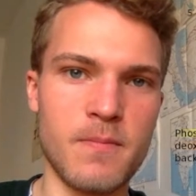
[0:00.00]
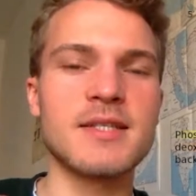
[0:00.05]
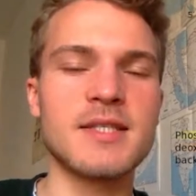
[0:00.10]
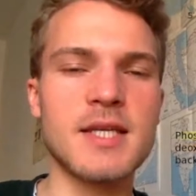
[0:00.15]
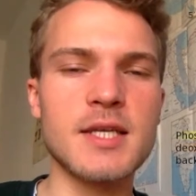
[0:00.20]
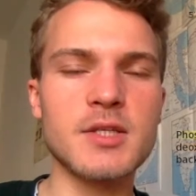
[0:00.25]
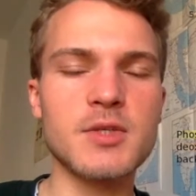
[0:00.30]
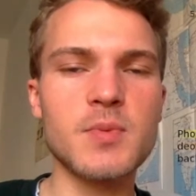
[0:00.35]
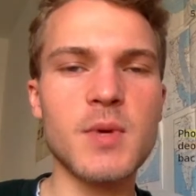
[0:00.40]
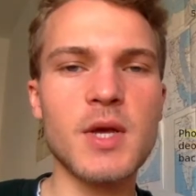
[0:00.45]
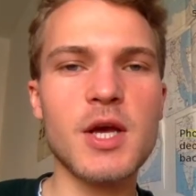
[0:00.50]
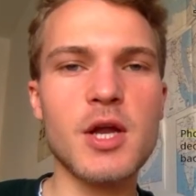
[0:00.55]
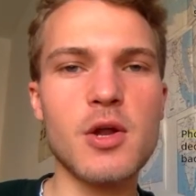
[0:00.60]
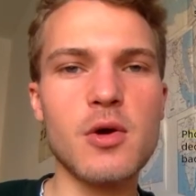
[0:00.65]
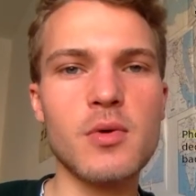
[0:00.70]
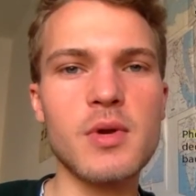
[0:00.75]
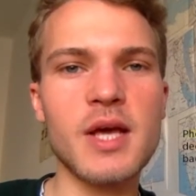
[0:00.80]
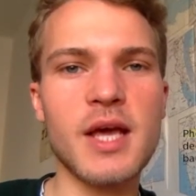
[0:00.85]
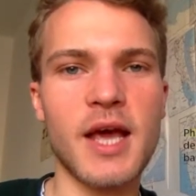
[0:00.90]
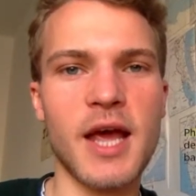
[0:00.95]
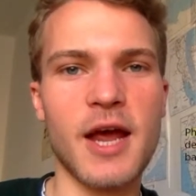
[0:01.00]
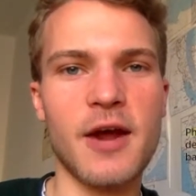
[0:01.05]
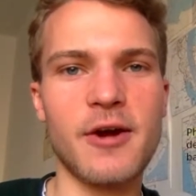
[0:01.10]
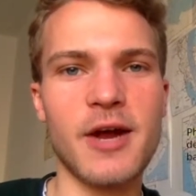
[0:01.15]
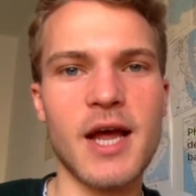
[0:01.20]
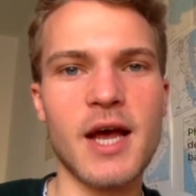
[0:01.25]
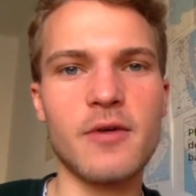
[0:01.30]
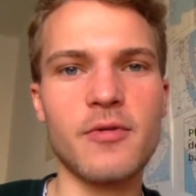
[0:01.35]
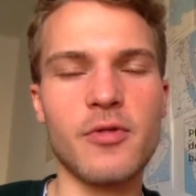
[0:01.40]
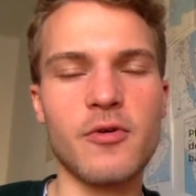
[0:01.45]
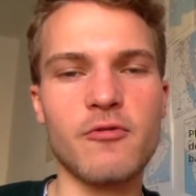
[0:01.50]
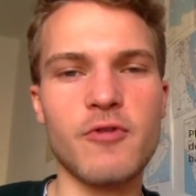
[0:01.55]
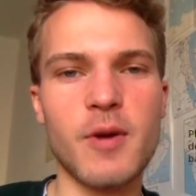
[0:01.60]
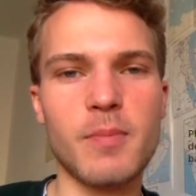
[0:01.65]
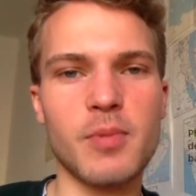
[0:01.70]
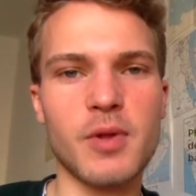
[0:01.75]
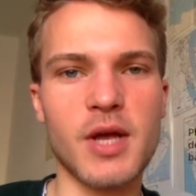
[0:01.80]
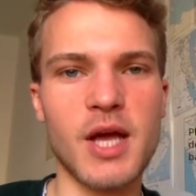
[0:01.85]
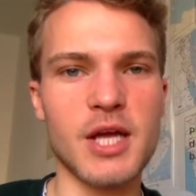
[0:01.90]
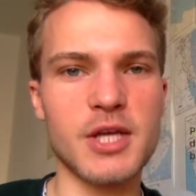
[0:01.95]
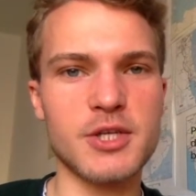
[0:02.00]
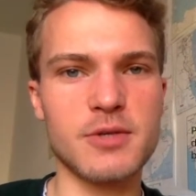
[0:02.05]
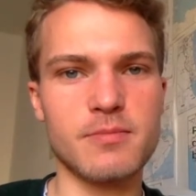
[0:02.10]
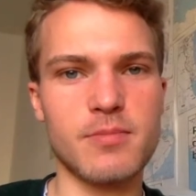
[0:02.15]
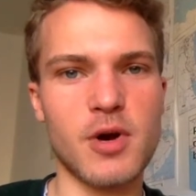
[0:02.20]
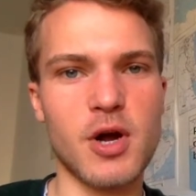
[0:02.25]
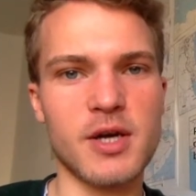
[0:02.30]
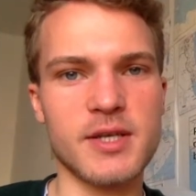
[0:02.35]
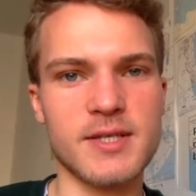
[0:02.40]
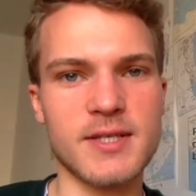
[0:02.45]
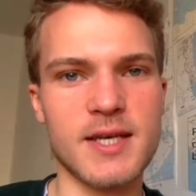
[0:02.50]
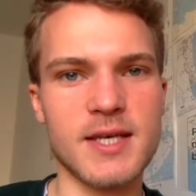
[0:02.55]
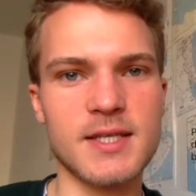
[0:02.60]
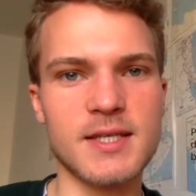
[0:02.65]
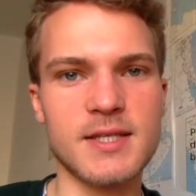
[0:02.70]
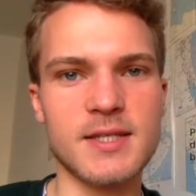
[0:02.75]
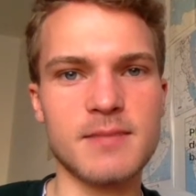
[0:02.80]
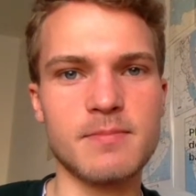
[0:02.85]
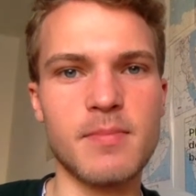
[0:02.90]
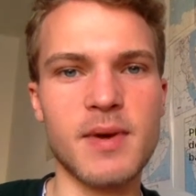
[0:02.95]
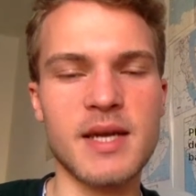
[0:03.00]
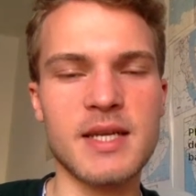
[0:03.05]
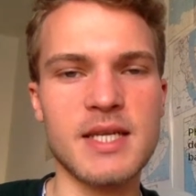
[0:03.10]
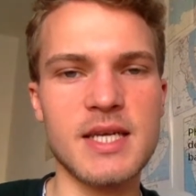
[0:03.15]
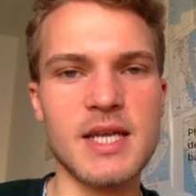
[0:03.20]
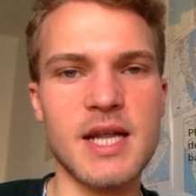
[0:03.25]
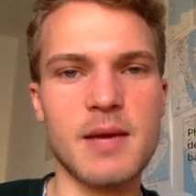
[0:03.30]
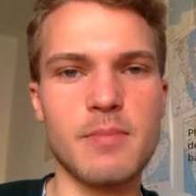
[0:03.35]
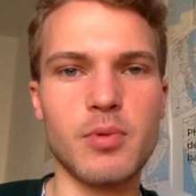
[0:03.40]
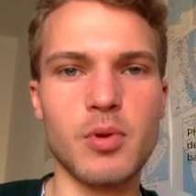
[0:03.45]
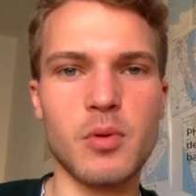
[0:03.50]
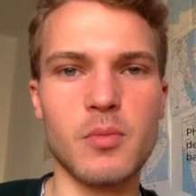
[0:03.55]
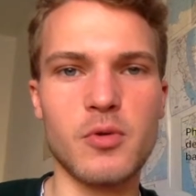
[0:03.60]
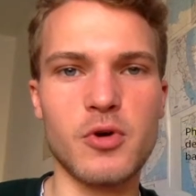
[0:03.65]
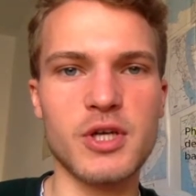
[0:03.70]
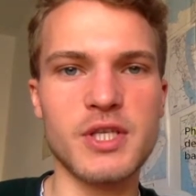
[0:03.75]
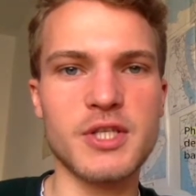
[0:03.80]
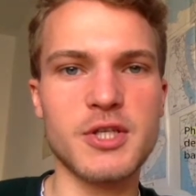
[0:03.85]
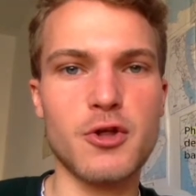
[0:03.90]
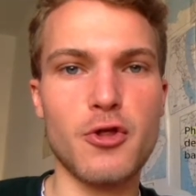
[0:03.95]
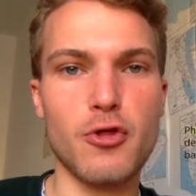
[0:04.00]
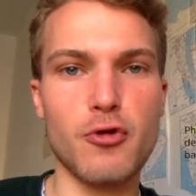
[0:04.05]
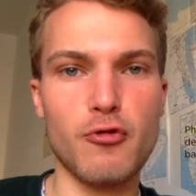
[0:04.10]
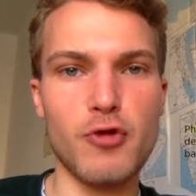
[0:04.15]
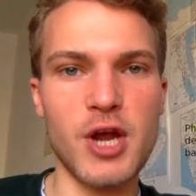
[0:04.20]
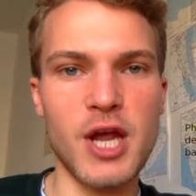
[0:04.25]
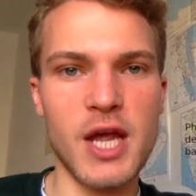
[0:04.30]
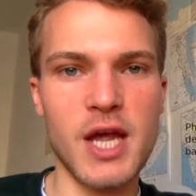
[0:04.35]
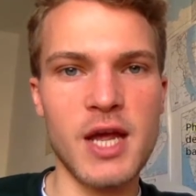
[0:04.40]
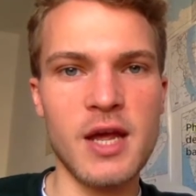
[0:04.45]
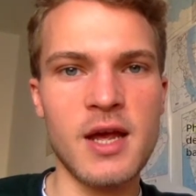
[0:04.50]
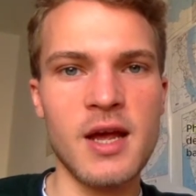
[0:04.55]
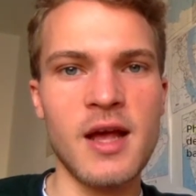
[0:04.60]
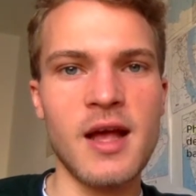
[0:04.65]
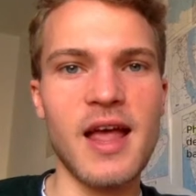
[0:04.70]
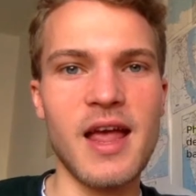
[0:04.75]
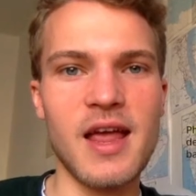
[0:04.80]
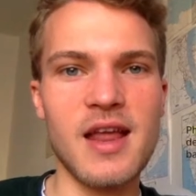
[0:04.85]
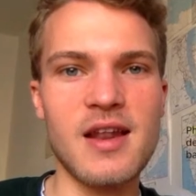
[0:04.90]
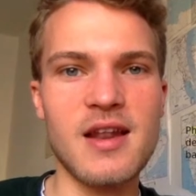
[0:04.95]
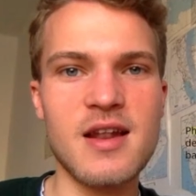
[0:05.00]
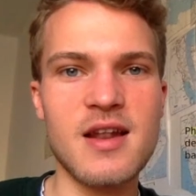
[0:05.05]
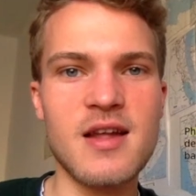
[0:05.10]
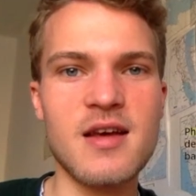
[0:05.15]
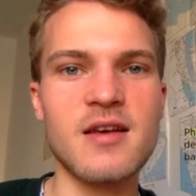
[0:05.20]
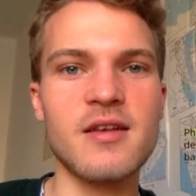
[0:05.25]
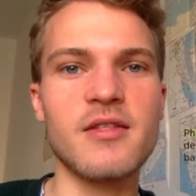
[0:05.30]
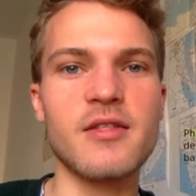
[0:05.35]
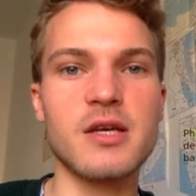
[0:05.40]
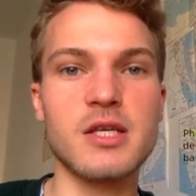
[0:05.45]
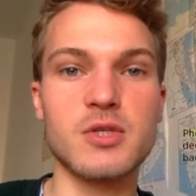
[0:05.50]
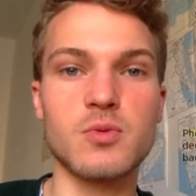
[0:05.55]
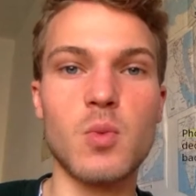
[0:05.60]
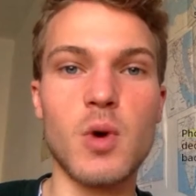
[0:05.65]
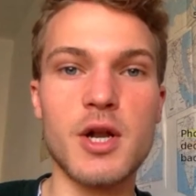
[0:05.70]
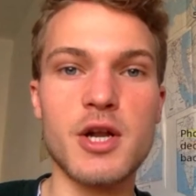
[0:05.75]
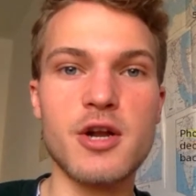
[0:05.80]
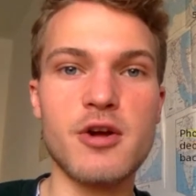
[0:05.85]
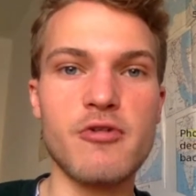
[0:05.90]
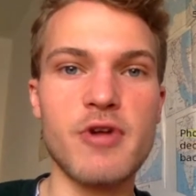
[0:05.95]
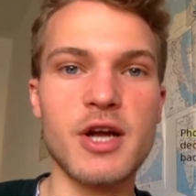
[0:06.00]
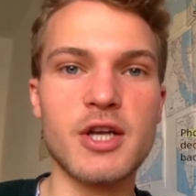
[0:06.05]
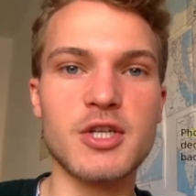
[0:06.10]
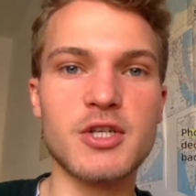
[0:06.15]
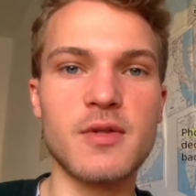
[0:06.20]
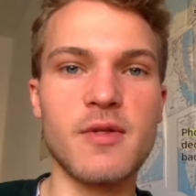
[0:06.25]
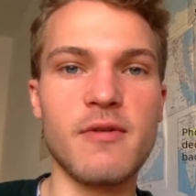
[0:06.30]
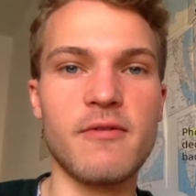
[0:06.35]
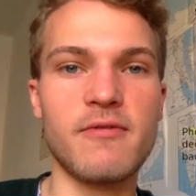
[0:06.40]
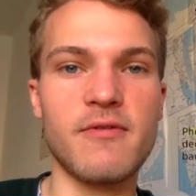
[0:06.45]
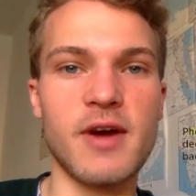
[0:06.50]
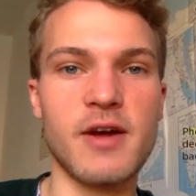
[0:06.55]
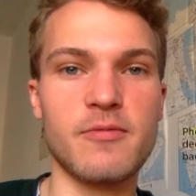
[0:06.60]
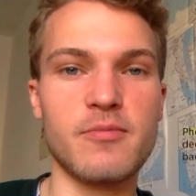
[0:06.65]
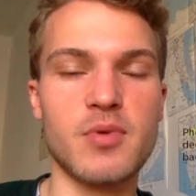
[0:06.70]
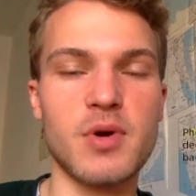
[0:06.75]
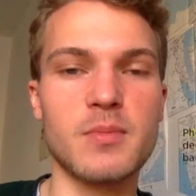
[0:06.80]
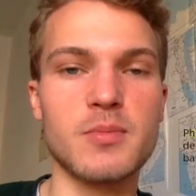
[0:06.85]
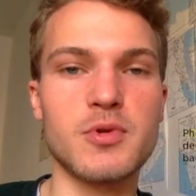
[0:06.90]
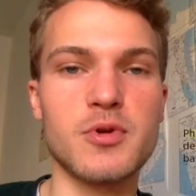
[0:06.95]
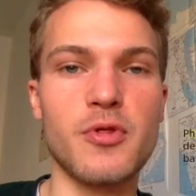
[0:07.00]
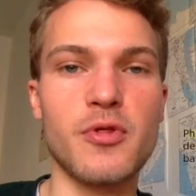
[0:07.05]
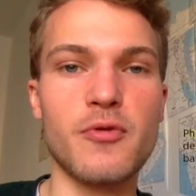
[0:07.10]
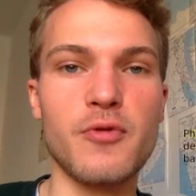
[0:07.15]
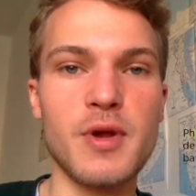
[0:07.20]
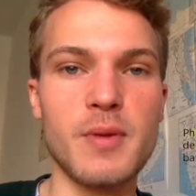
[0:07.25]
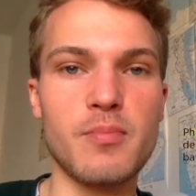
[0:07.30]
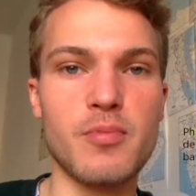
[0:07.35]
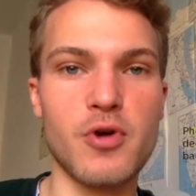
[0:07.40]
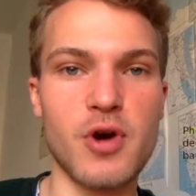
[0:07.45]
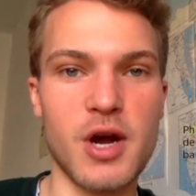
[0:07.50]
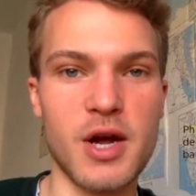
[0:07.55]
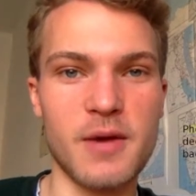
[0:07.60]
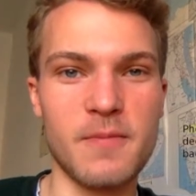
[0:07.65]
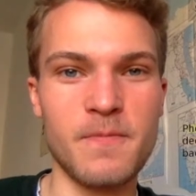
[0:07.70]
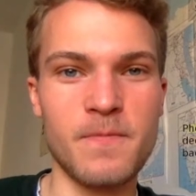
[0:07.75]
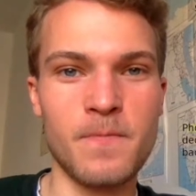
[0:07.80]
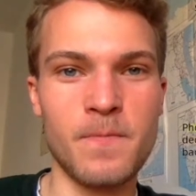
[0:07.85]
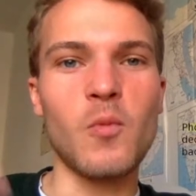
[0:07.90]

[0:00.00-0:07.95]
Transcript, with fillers: Since we can only carry out the replication process by D N A polymerase three in this one direction, the five prime to three prime,